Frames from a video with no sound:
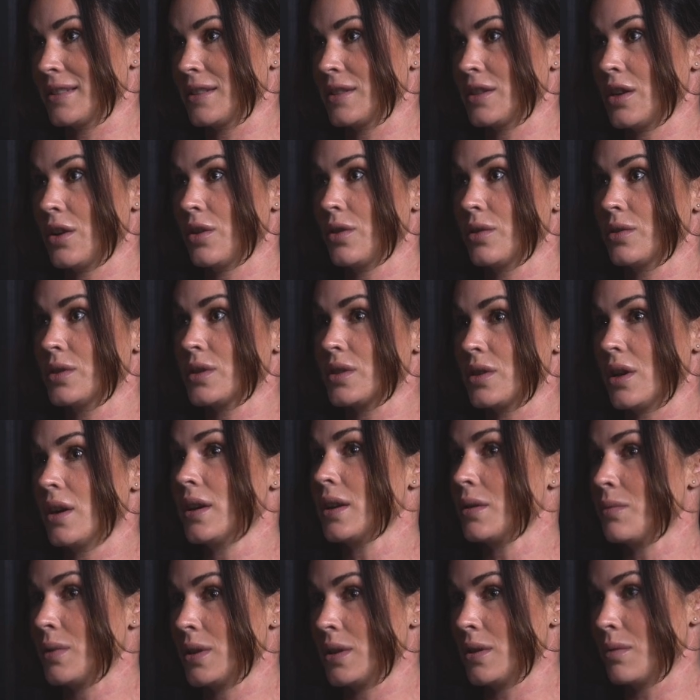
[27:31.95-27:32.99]
So
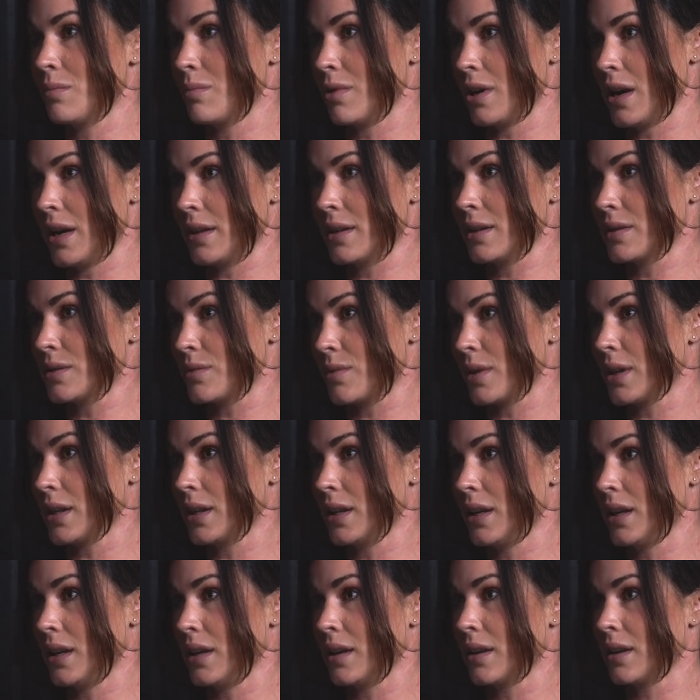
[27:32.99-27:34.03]
starting with your breath is
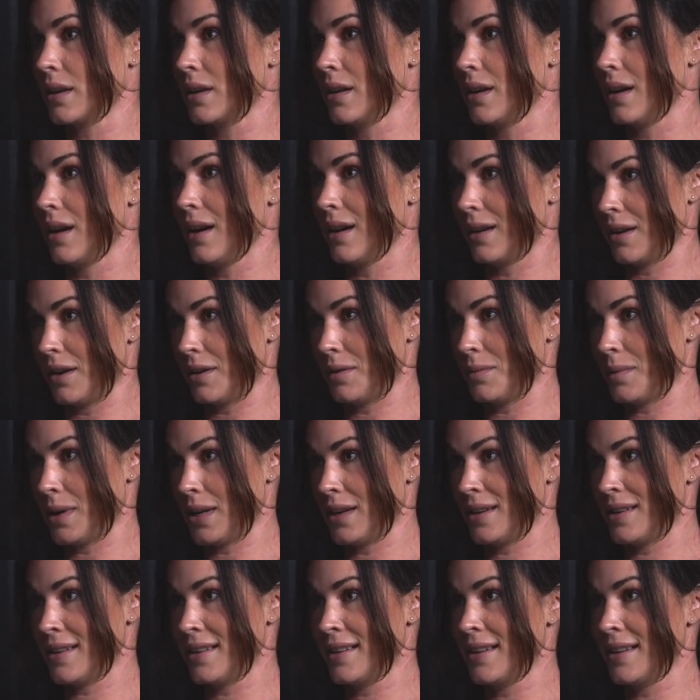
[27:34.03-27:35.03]
really a good one.